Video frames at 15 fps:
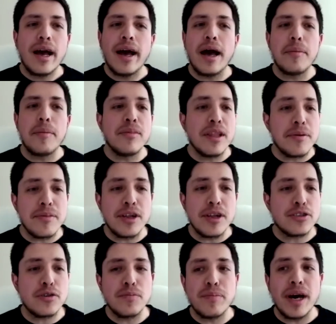I'm
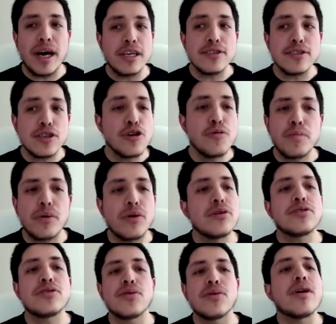limited to buying 2 per
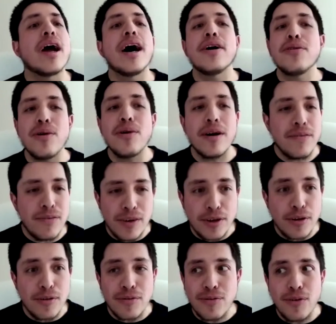store. How do I
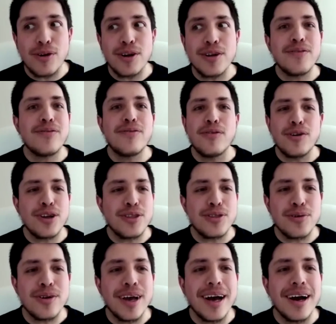figure
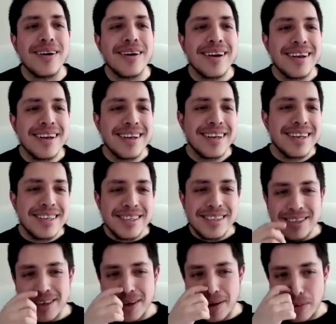43 out?
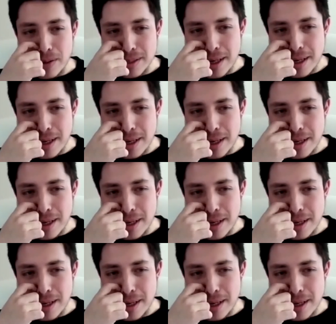So